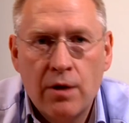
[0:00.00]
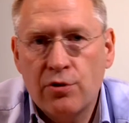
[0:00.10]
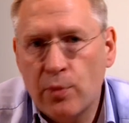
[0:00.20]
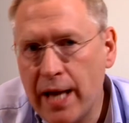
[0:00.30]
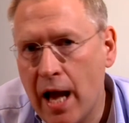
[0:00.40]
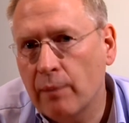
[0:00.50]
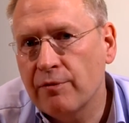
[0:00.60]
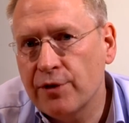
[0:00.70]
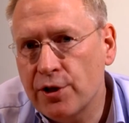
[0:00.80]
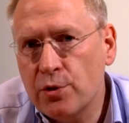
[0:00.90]
So we
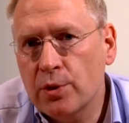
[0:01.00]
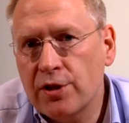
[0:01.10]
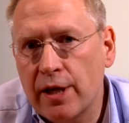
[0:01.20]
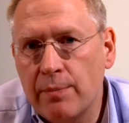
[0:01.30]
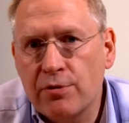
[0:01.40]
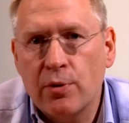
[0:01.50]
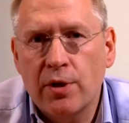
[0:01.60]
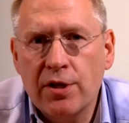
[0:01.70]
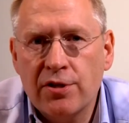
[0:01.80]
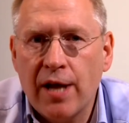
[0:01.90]
help virtual teams to
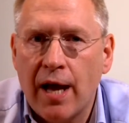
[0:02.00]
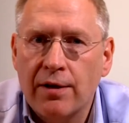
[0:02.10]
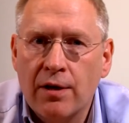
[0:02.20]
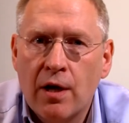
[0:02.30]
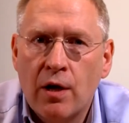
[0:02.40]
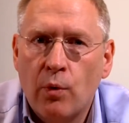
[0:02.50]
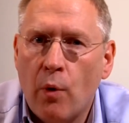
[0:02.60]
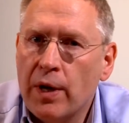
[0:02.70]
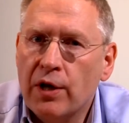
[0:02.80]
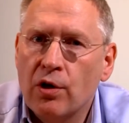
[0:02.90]
understand what
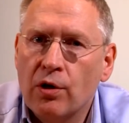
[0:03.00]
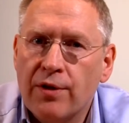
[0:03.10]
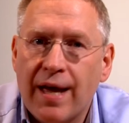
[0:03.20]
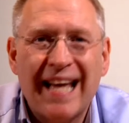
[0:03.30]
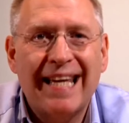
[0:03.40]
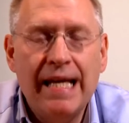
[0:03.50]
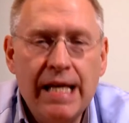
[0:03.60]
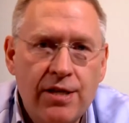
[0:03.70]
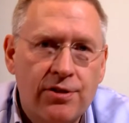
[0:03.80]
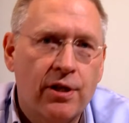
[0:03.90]
we call their
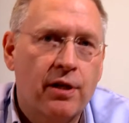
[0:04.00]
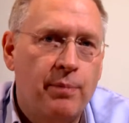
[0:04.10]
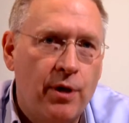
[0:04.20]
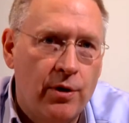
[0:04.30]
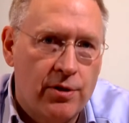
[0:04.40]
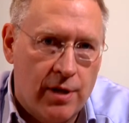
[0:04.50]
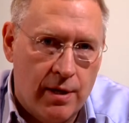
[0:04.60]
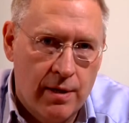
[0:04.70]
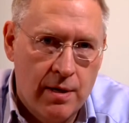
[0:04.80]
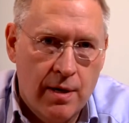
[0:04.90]
keys to community,
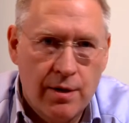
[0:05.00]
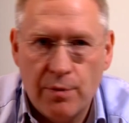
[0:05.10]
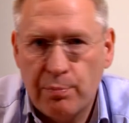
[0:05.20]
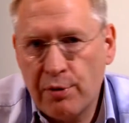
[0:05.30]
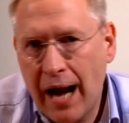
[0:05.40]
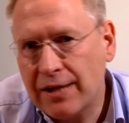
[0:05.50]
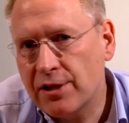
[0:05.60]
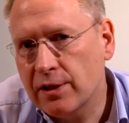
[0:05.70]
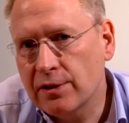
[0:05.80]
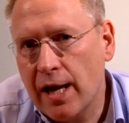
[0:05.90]
the
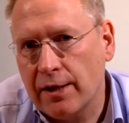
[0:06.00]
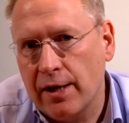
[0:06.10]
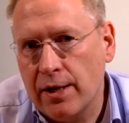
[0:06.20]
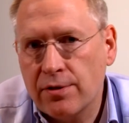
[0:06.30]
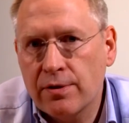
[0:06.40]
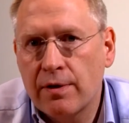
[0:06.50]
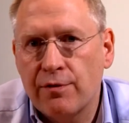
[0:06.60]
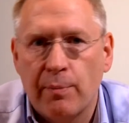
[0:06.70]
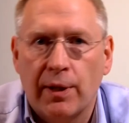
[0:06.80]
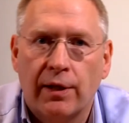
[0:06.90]
practical techniques
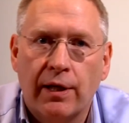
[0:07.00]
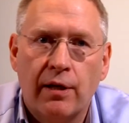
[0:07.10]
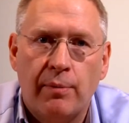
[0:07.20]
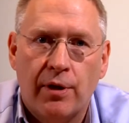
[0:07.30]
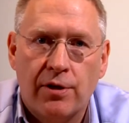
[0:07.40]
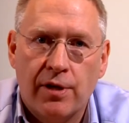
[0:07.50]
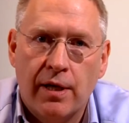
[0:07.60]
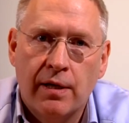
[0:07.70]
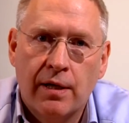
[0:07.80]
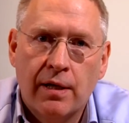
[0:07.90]
for building
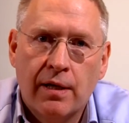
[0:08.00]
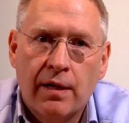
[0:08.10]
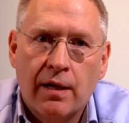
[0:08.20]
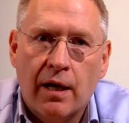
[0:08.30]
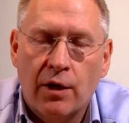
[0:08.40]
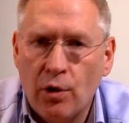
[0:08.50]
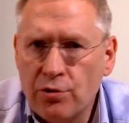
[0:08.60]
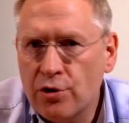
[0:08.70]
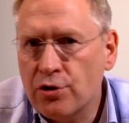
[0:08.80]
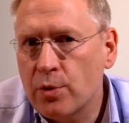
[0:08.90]
community, and
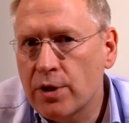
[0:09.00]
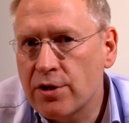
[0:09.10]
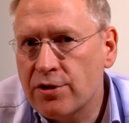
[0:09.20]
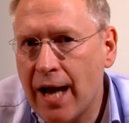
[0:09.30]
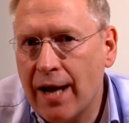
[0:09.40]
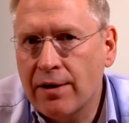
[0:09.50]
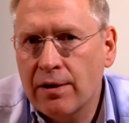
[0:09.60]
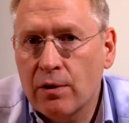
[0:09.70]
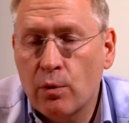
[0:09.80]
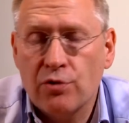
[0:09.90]
also to understand
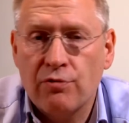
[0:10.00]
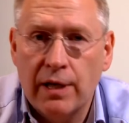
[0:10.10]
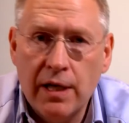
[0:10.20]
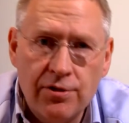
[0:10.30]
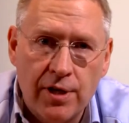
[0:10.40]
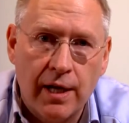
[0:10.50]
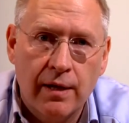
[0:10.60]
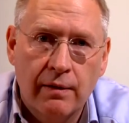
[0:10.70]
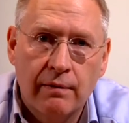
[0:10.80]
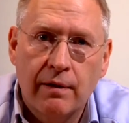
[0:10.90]
what's
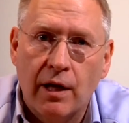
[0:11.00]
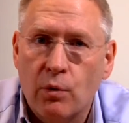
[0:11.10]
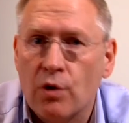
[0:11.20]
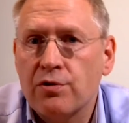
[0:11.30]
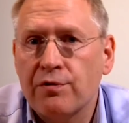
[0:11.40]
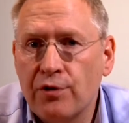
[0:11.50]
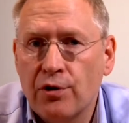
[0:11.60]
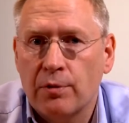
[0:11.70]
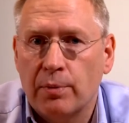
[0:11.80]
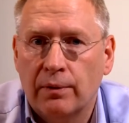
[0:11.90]
realistic and what's
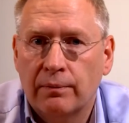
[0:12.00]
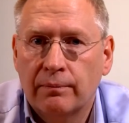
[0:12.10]
affordable.